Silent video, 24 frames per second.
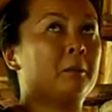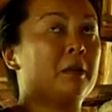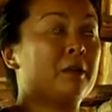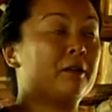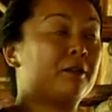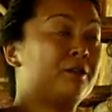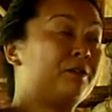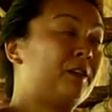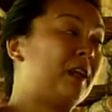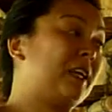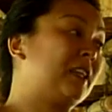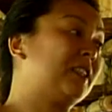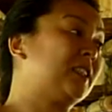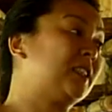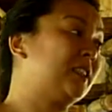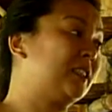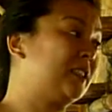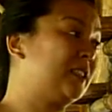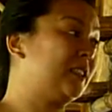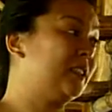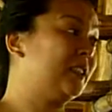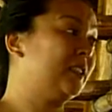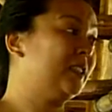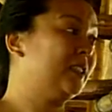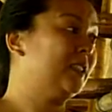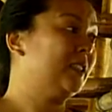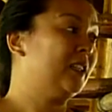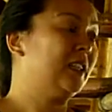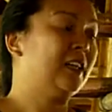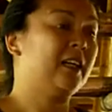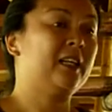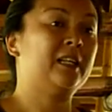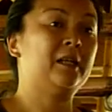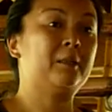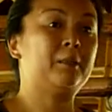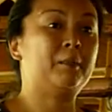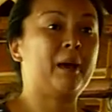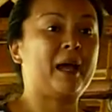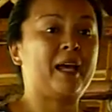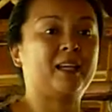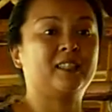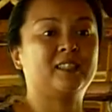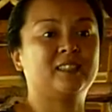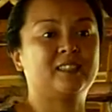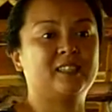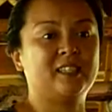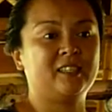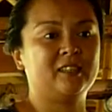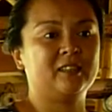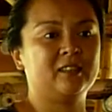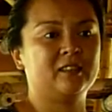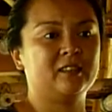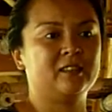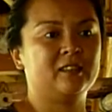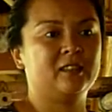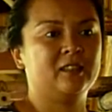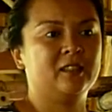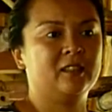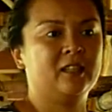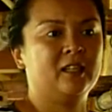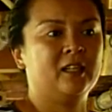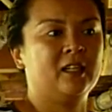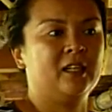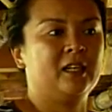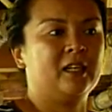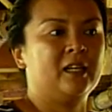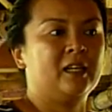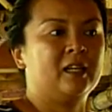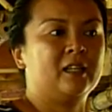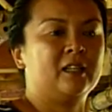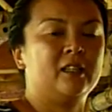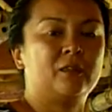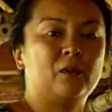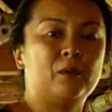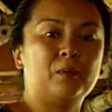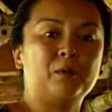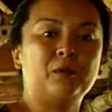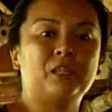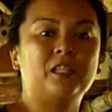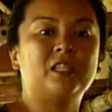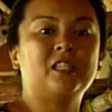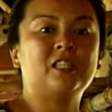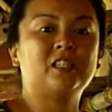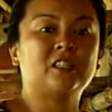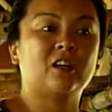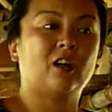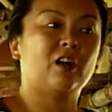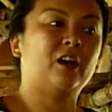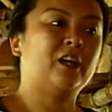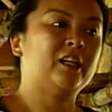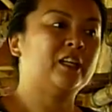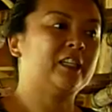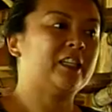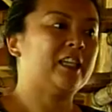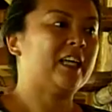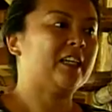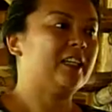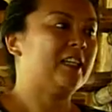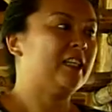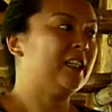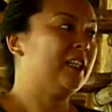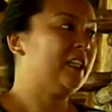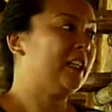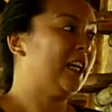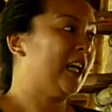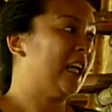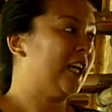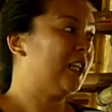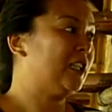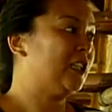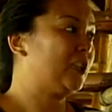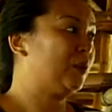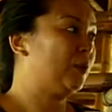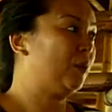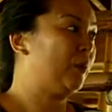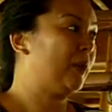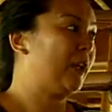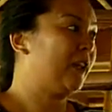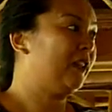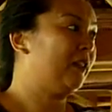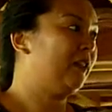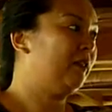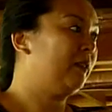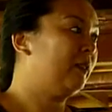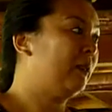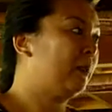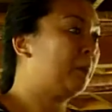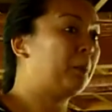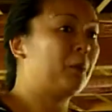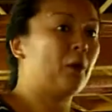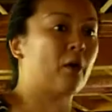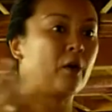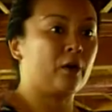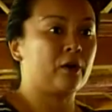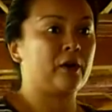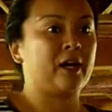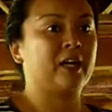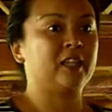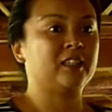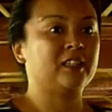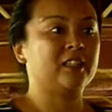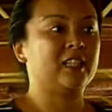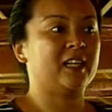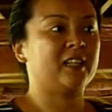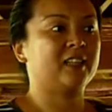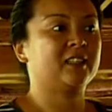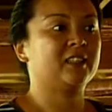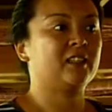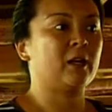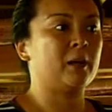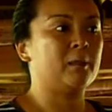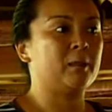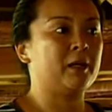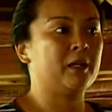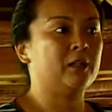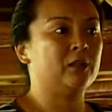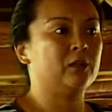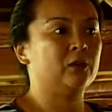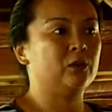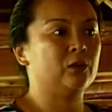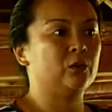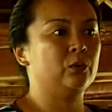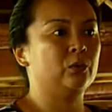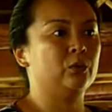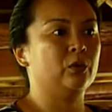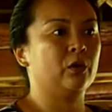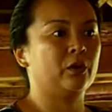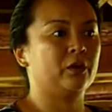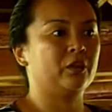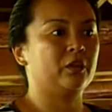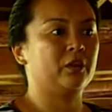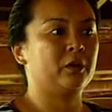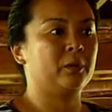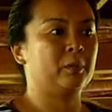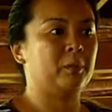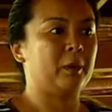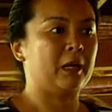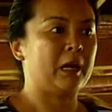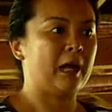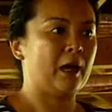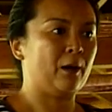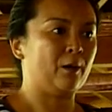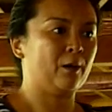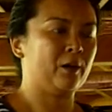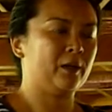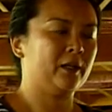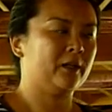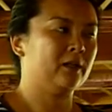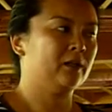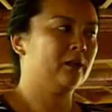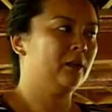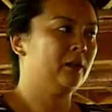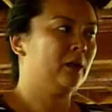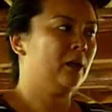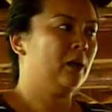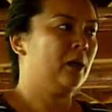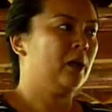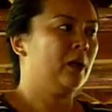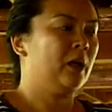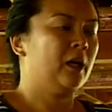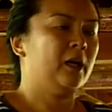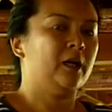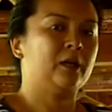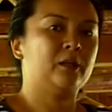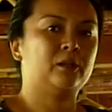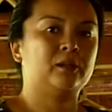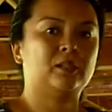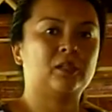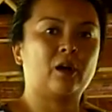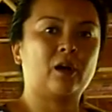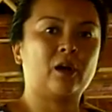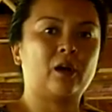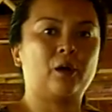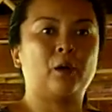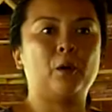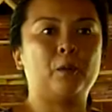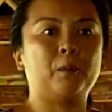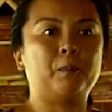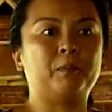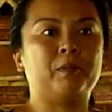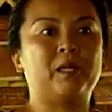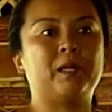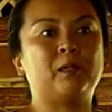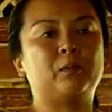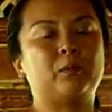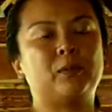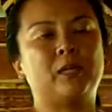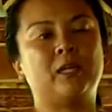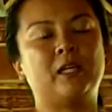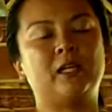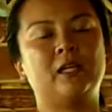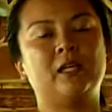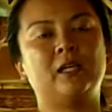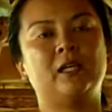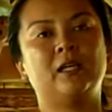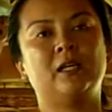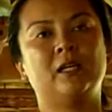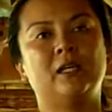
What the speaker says: fixed in the past year, the communities aren't that engaged with the progress that is coming to northern Palawan. It's our hope that we